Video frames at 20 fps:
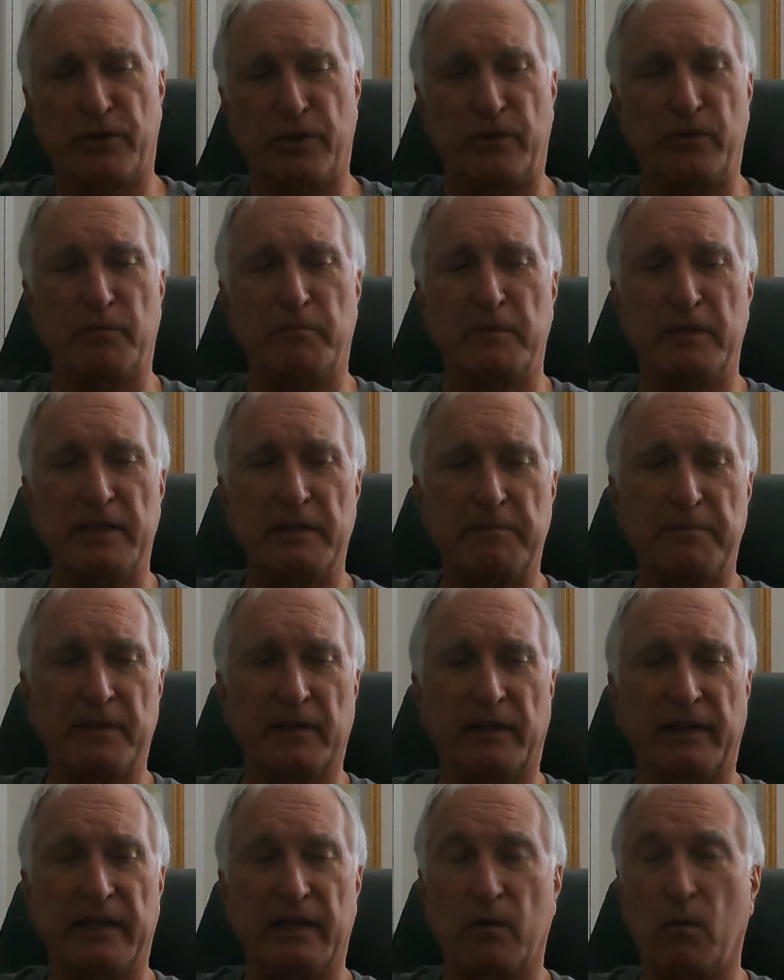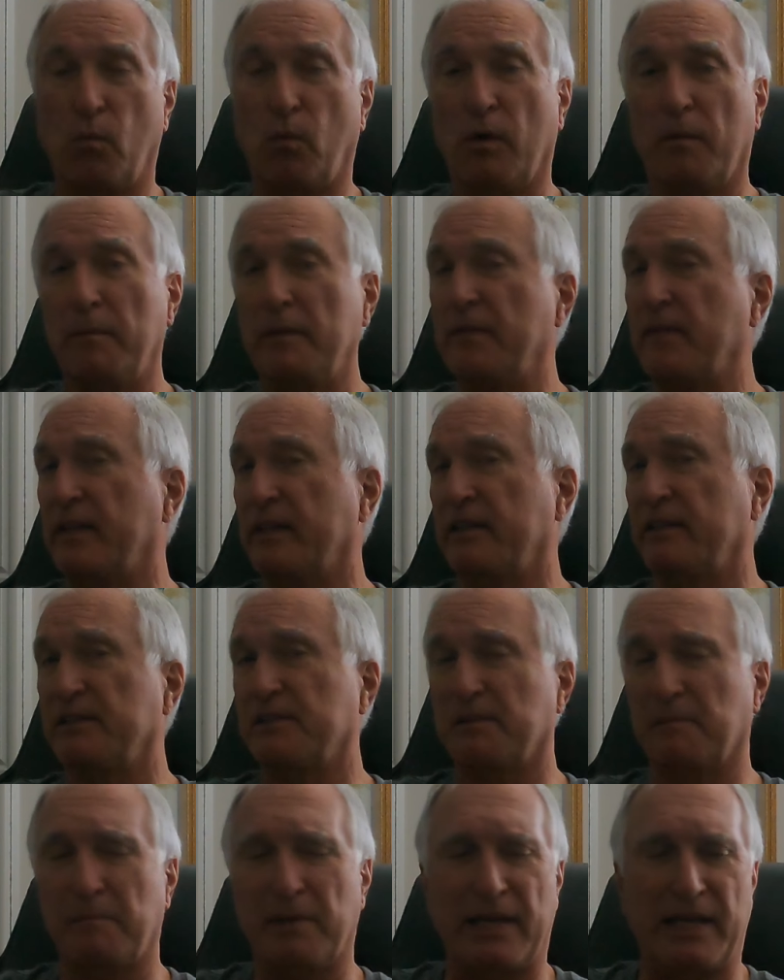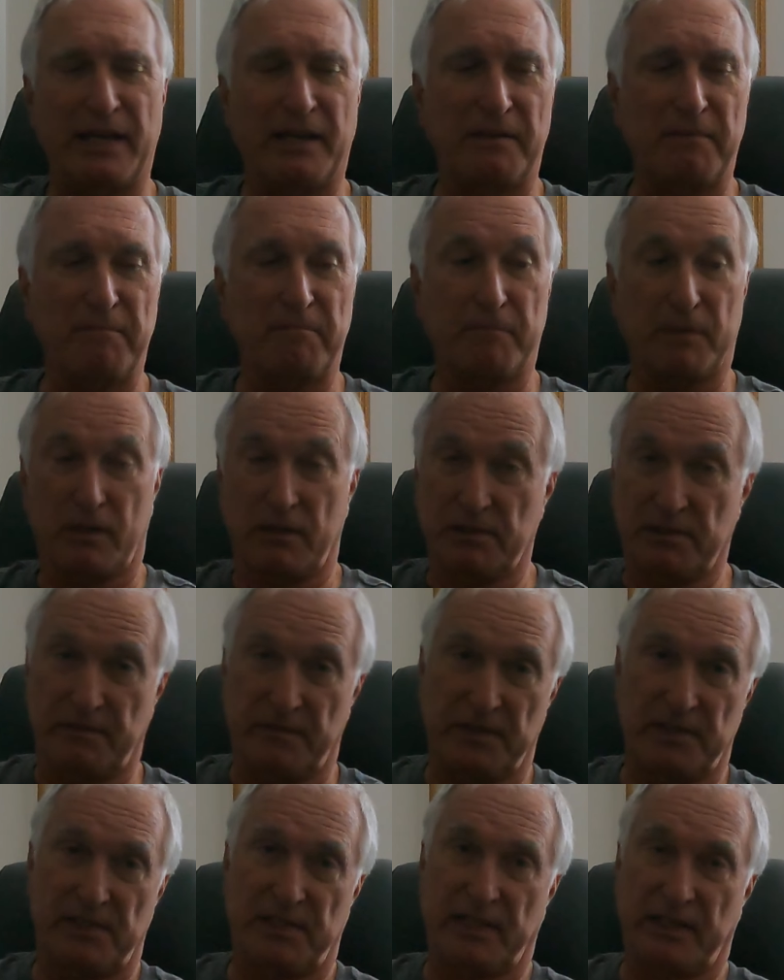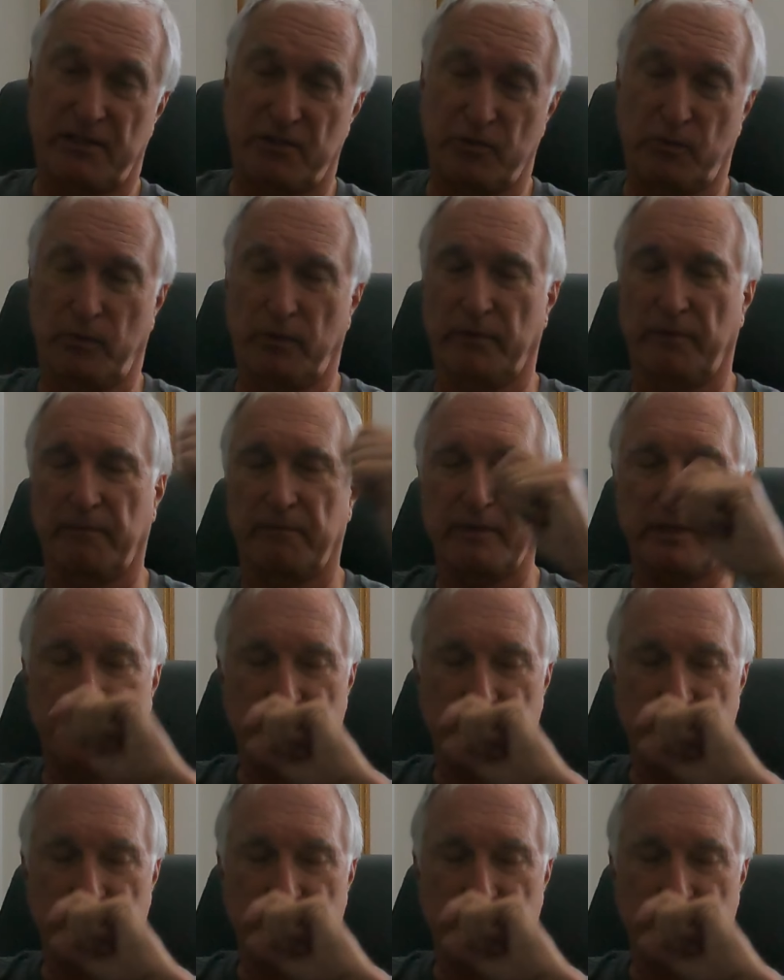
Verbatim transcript: to manipulate a woman than it is a man because of the sexual